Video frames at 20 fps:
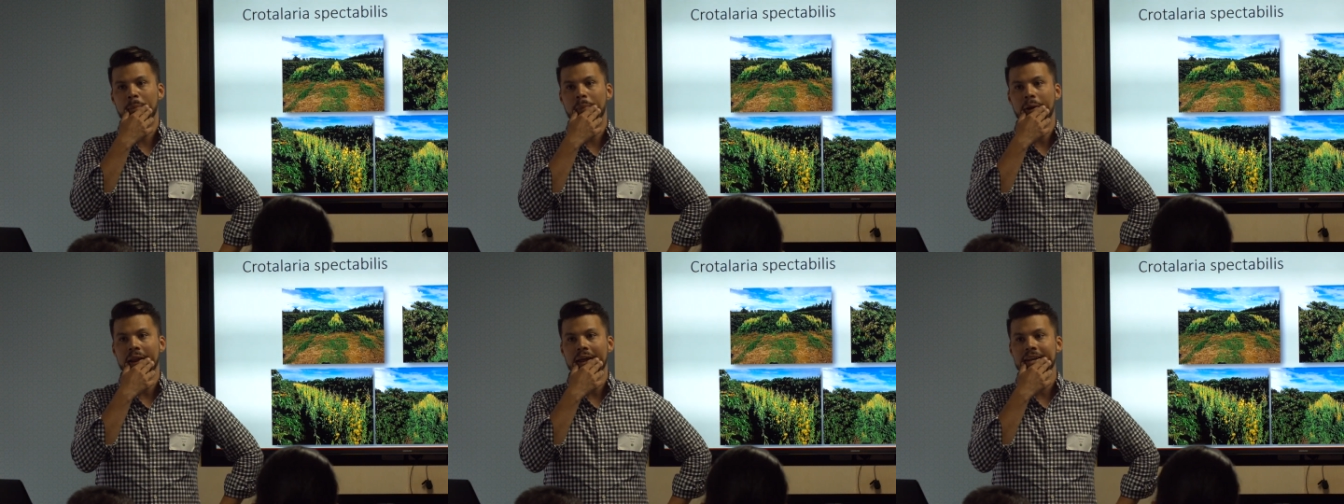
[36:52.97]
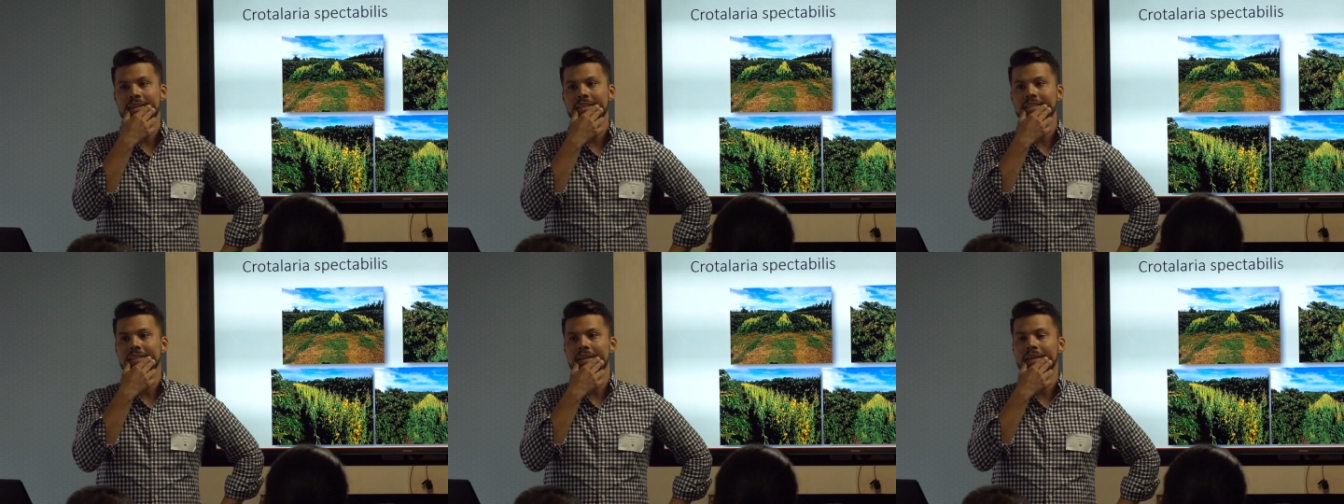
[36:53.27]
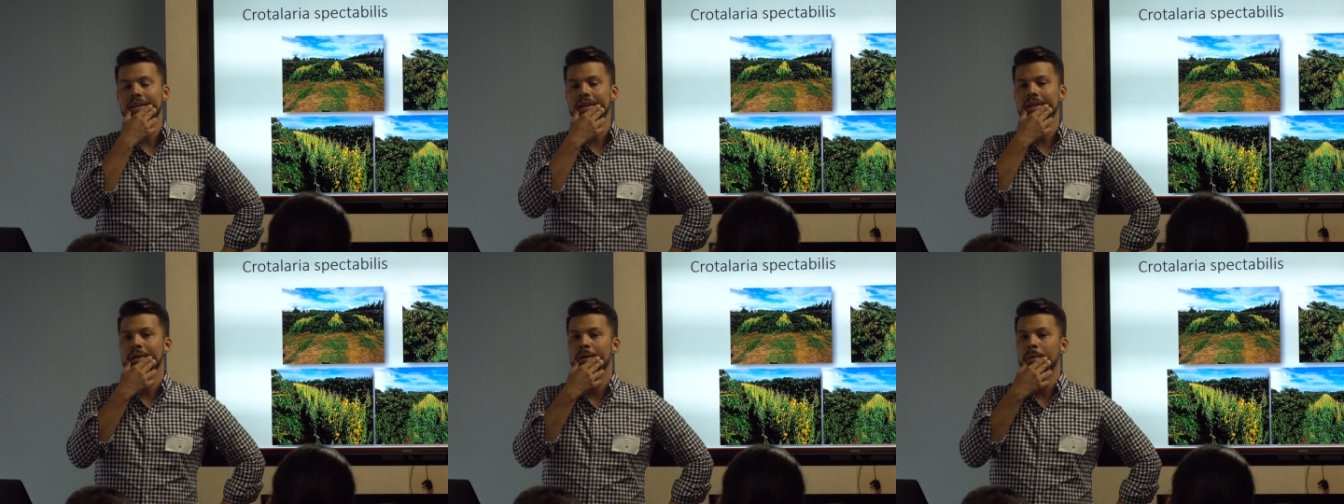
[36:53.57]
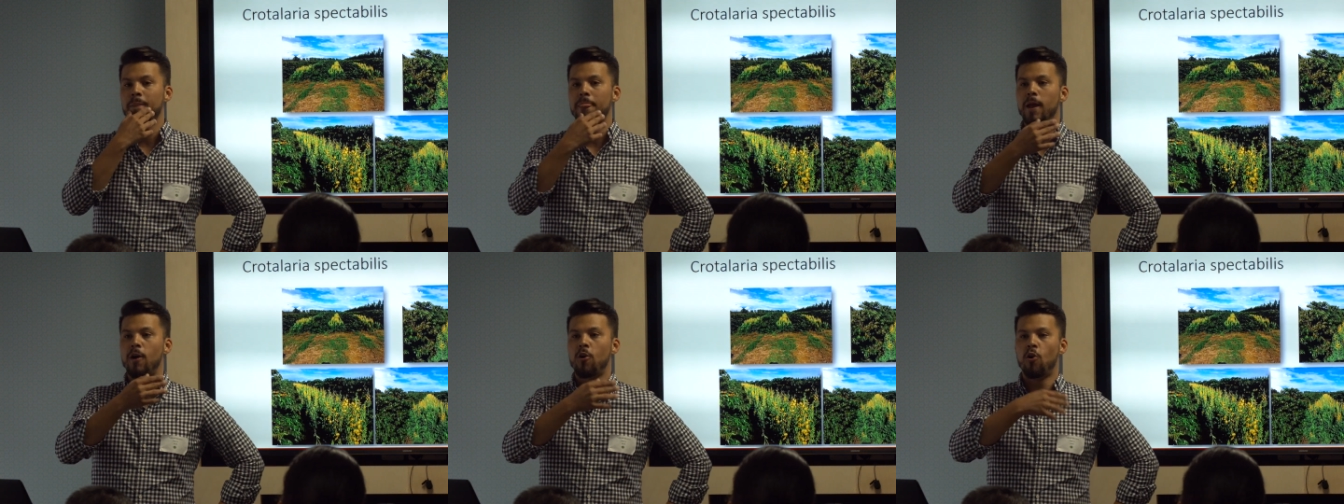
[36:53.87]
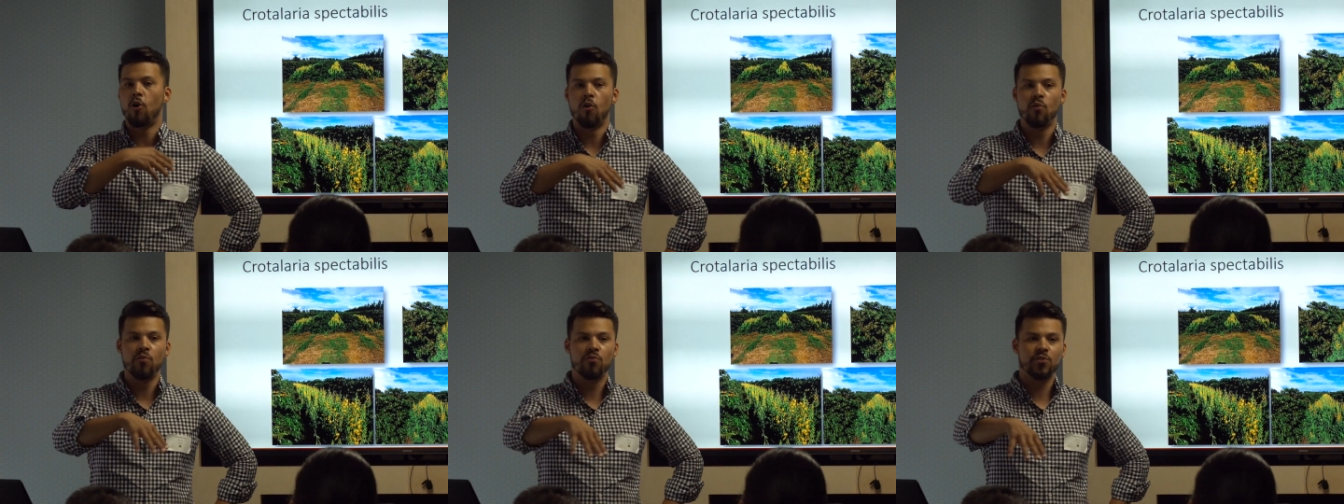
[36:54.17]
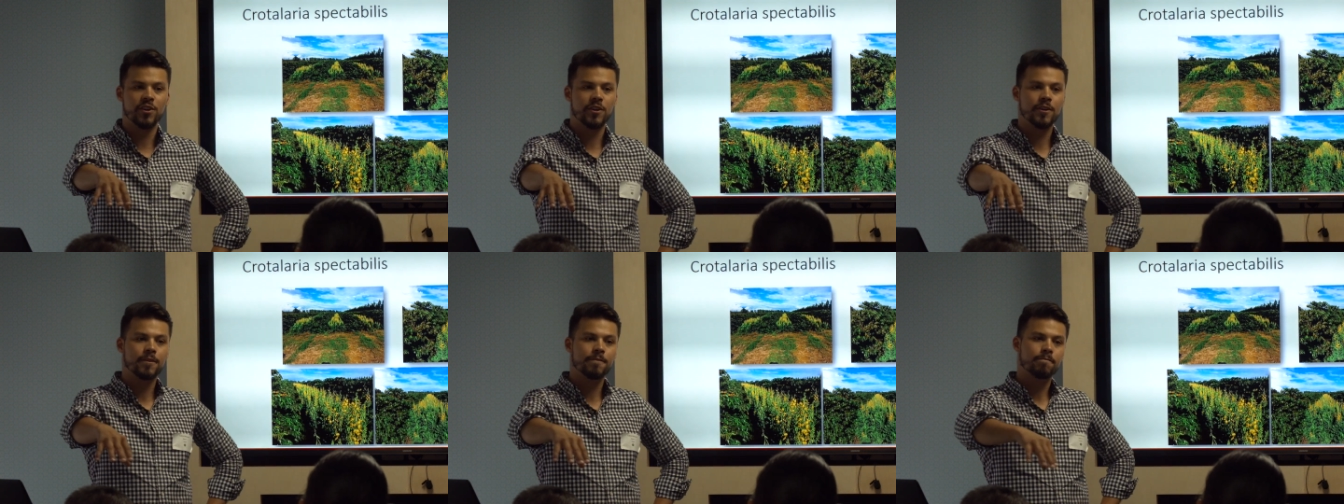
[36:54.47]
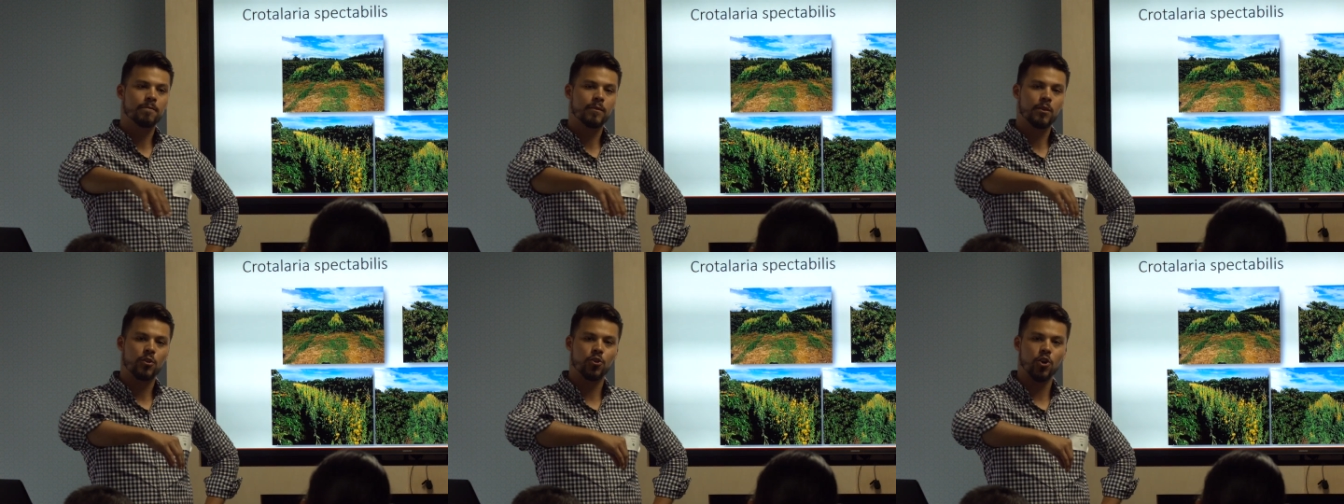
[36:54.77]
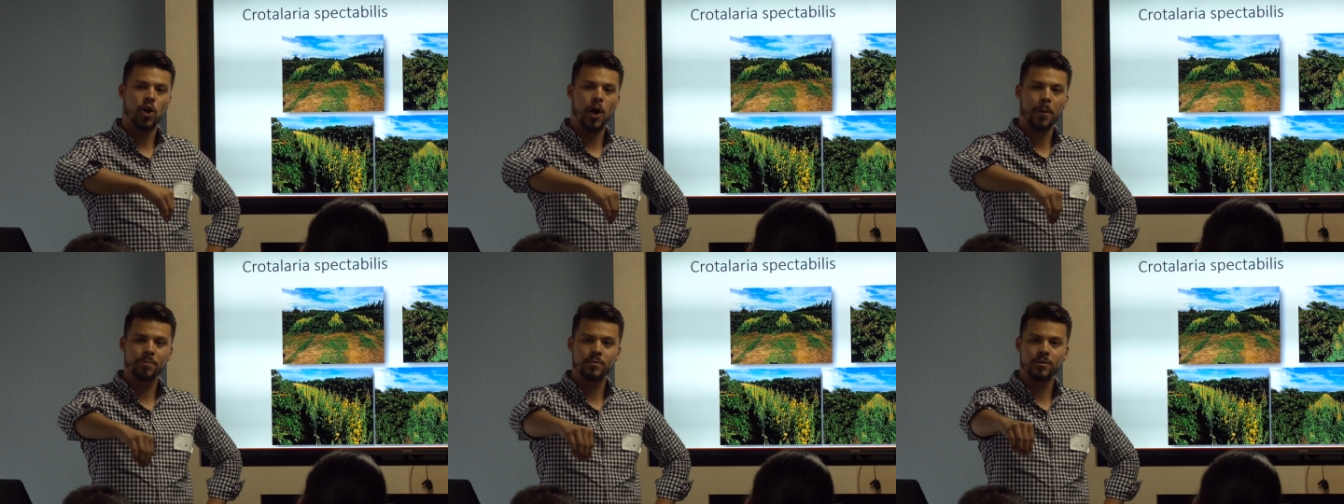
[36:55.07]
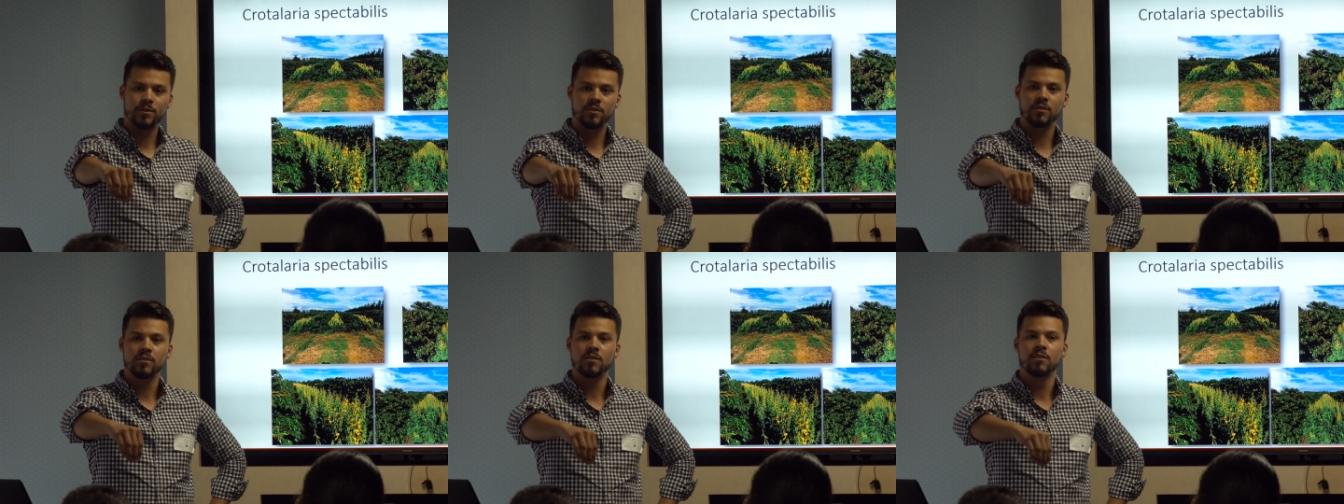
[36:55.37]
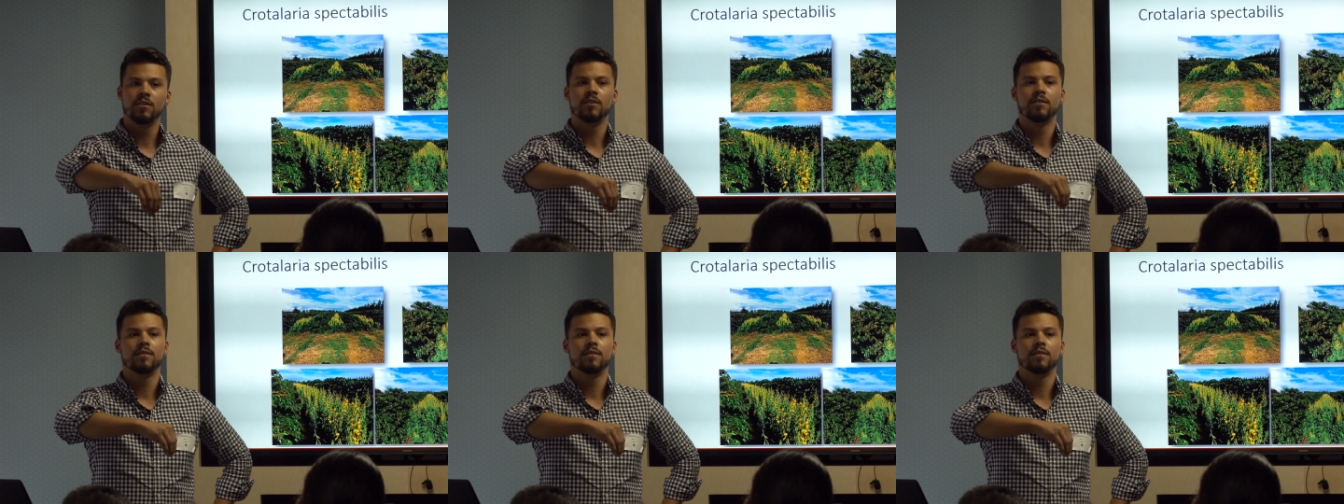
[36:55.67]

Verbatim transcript: planting cover crops